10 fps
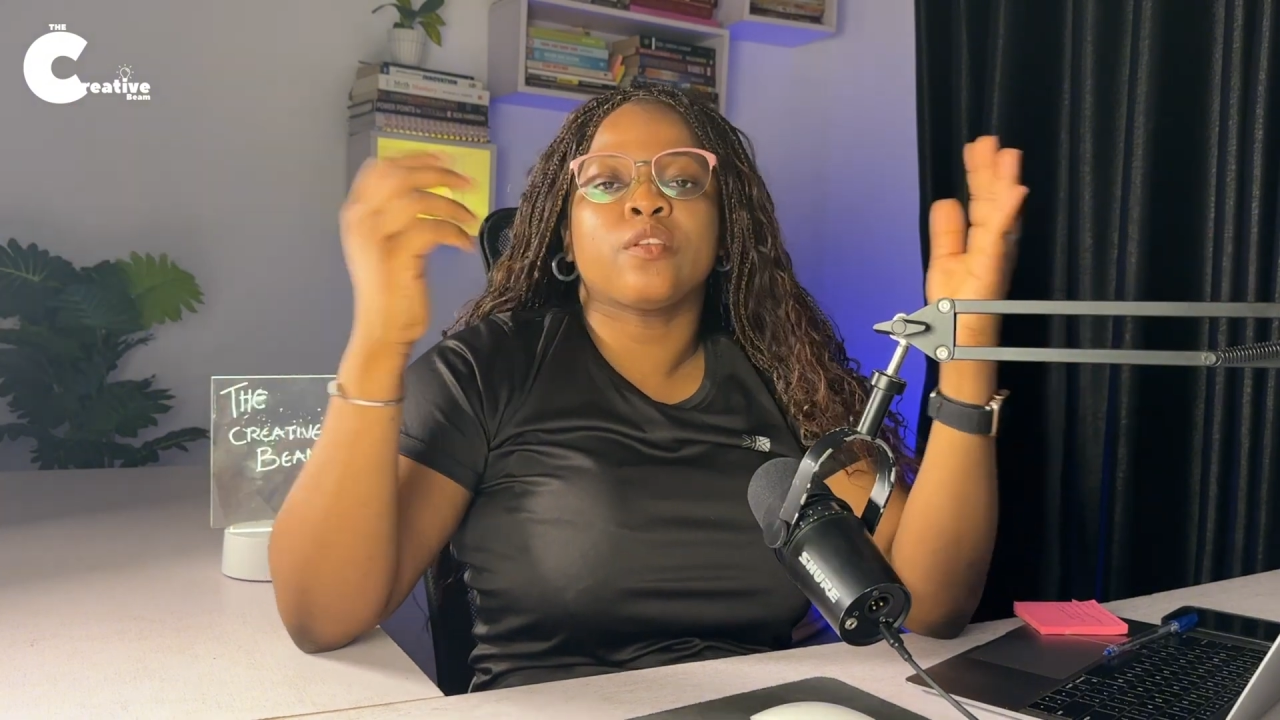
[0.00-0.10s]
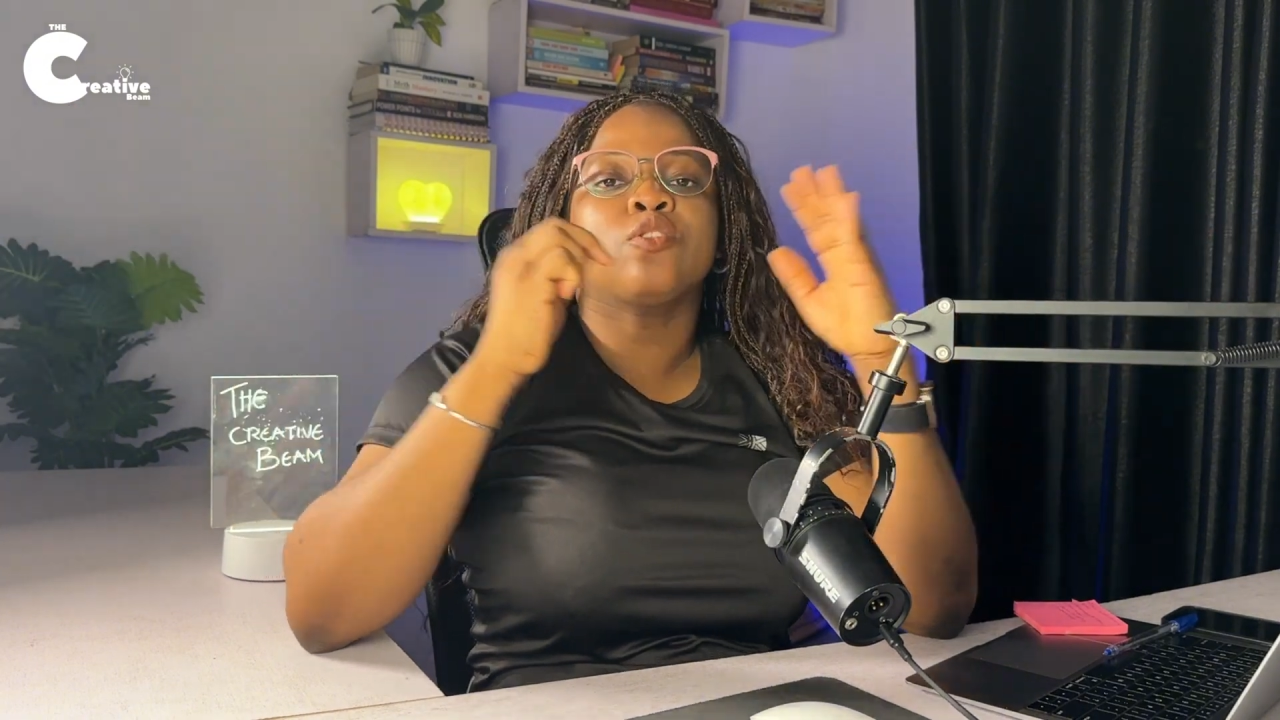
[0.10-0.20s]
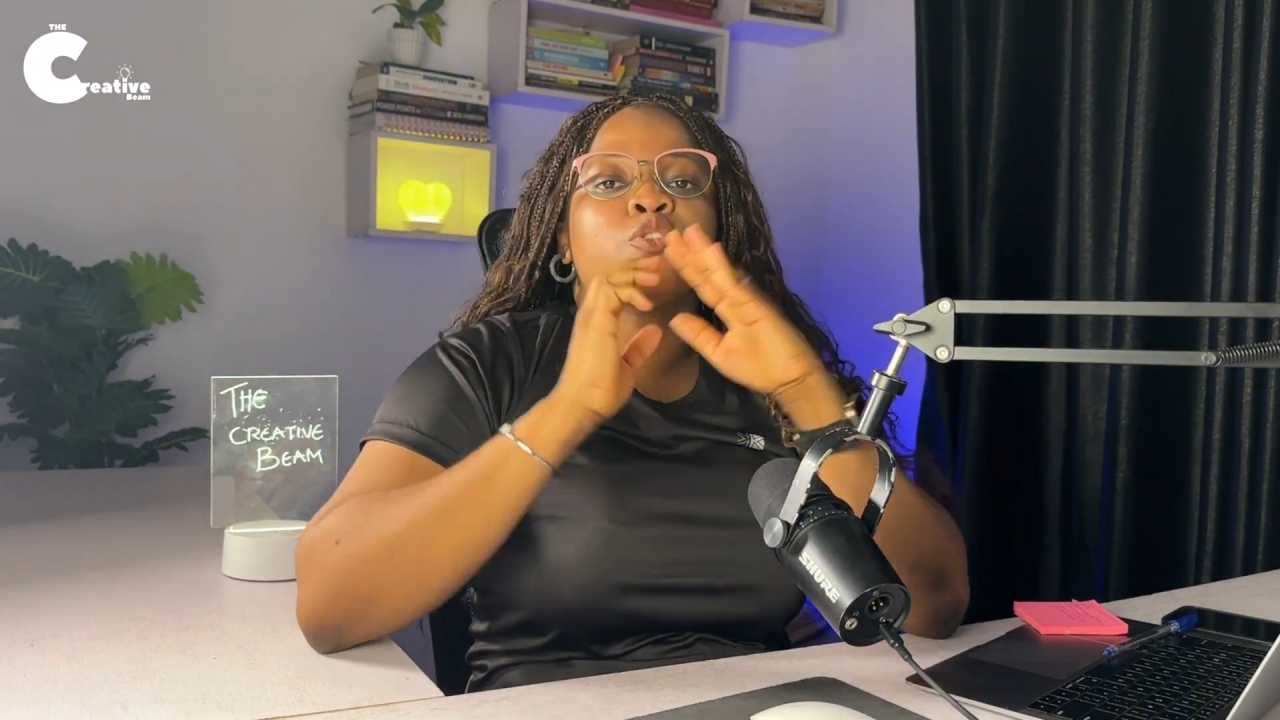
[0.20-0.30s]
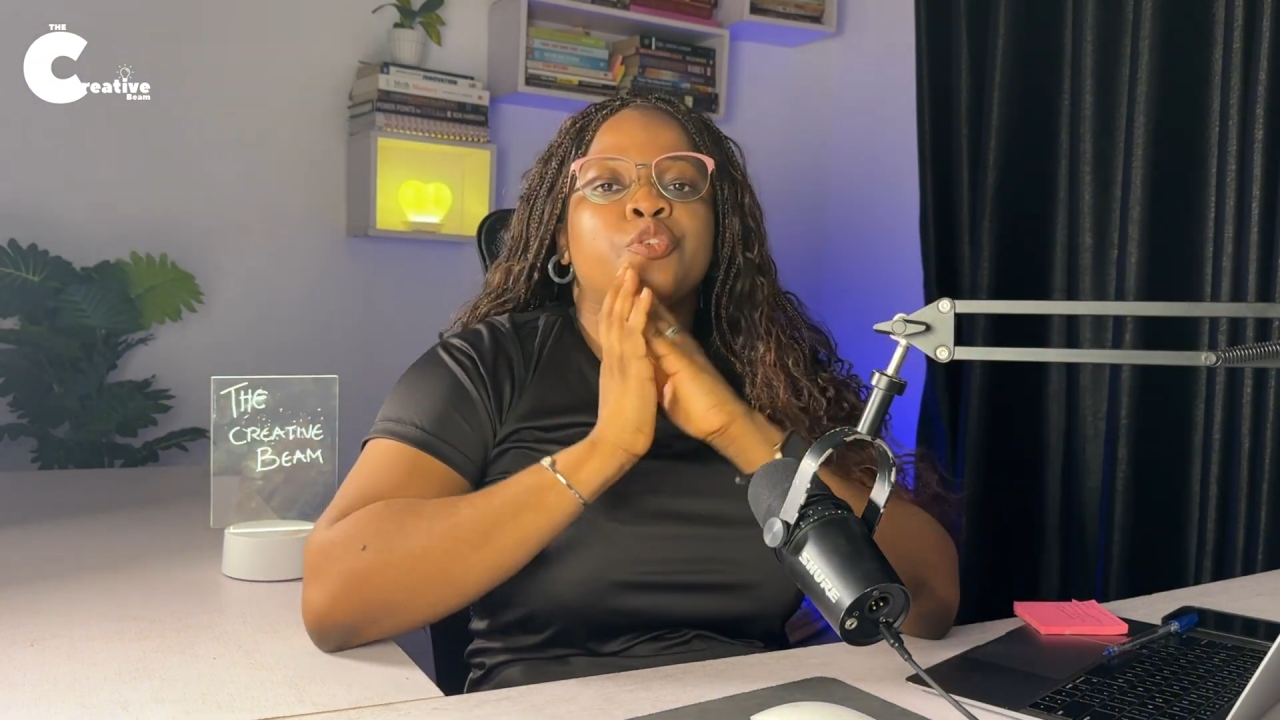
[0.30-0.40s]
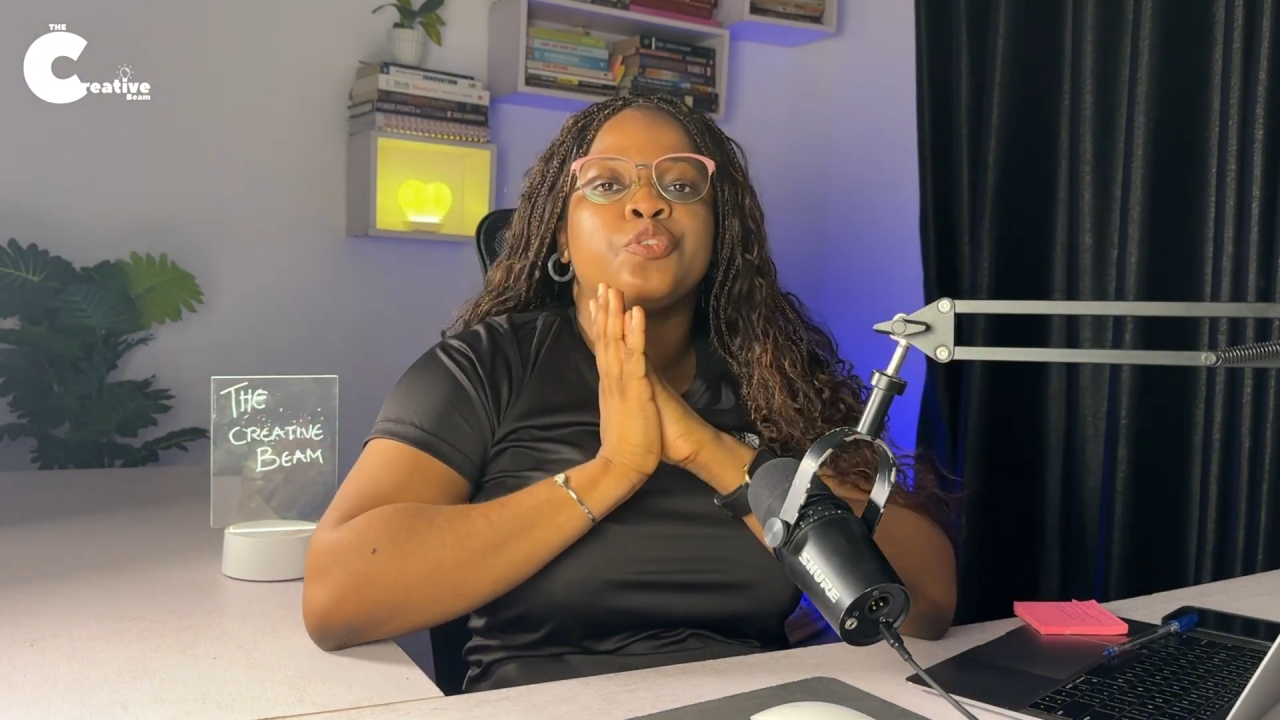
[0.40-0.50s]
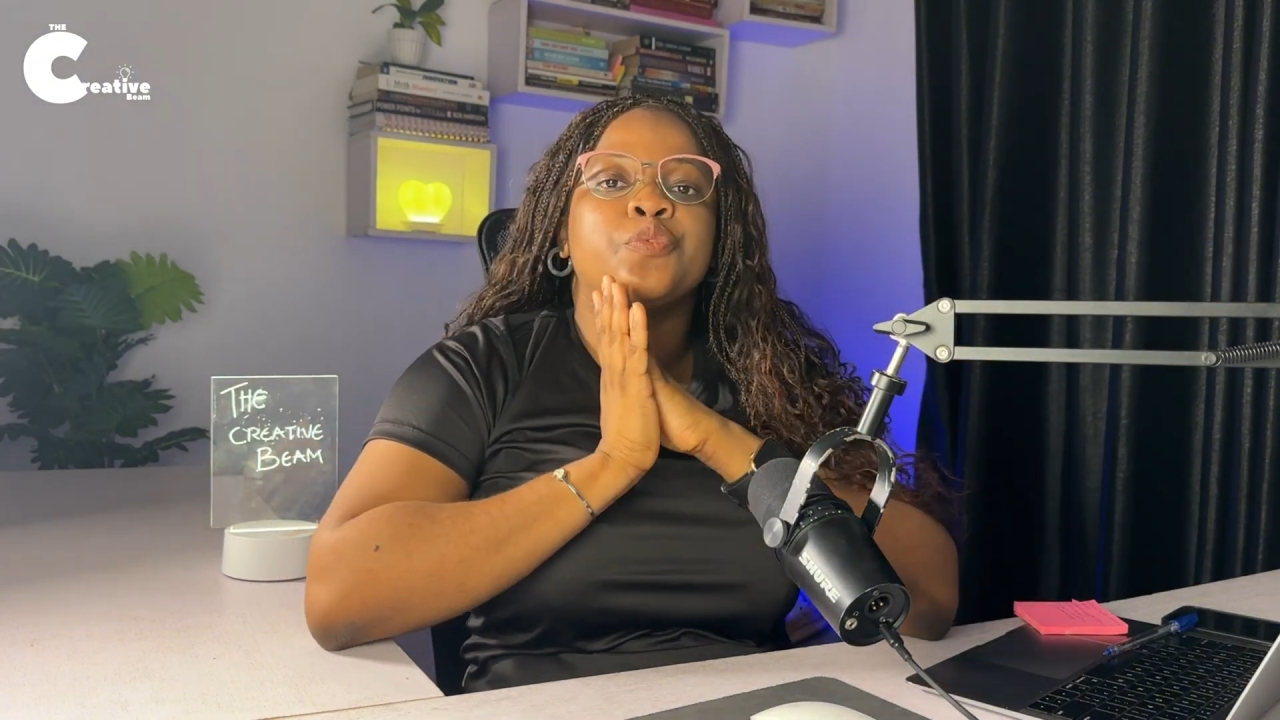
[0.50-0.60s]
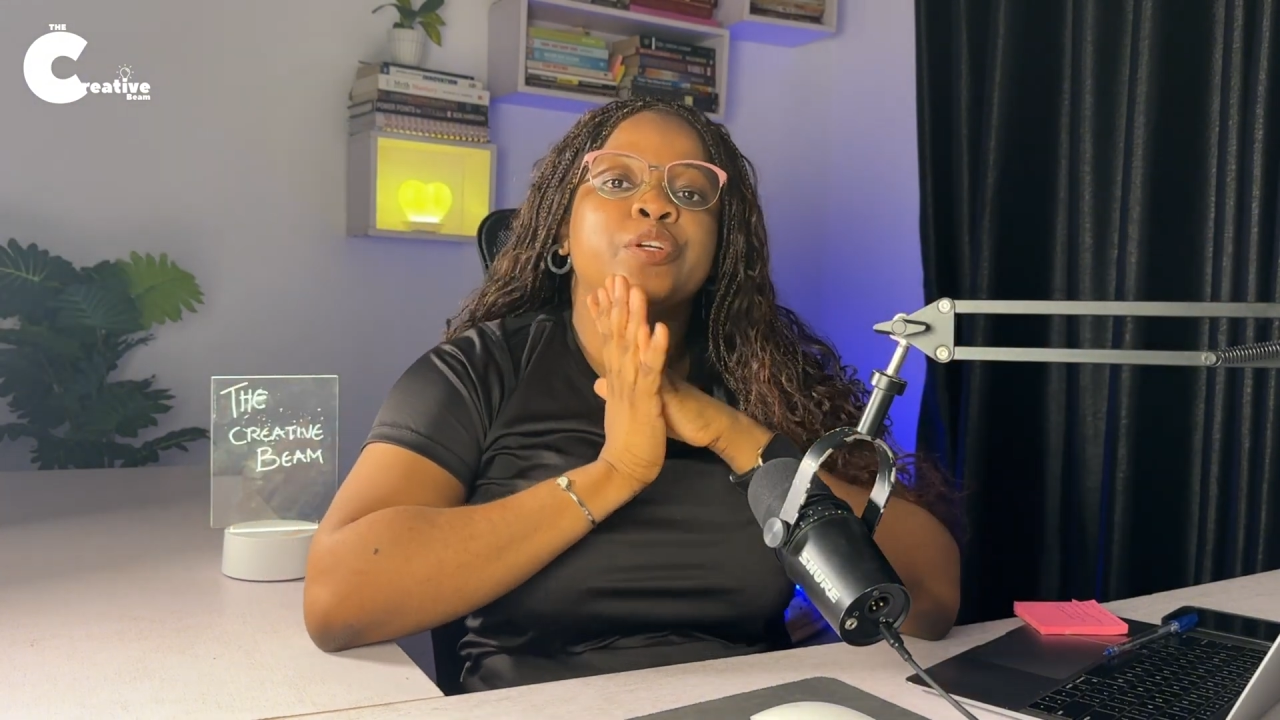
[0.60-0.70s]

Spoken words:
So you